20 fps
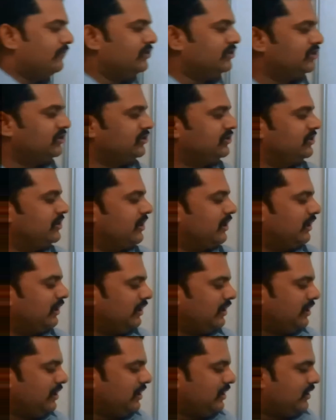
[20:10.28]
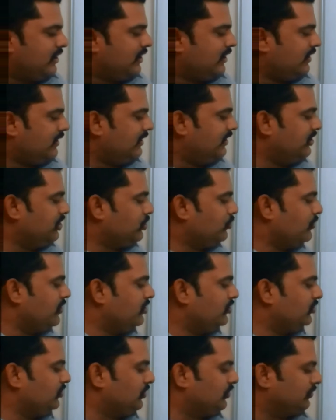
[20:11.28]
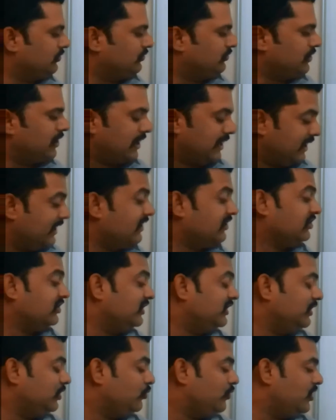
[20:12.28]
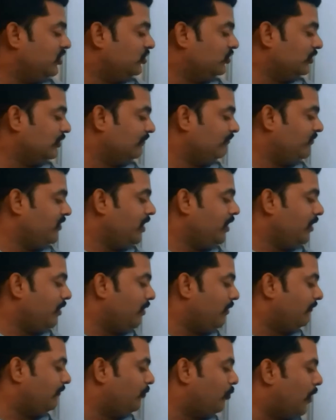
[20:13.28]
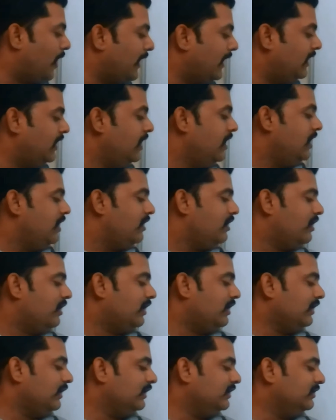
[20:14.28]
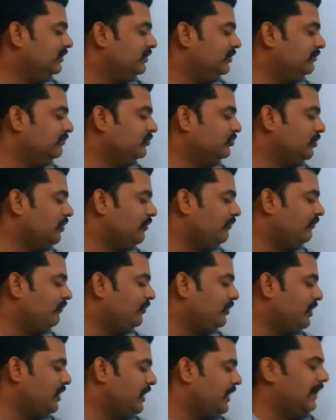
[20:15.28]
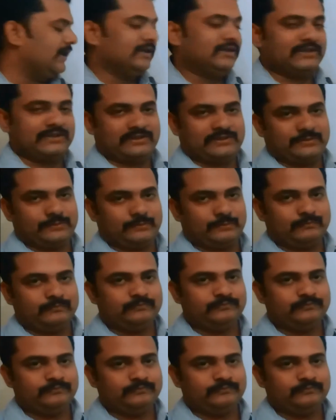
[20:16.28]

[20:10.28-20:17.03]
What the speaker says: which is the equation, the regression equation of y in terms of x.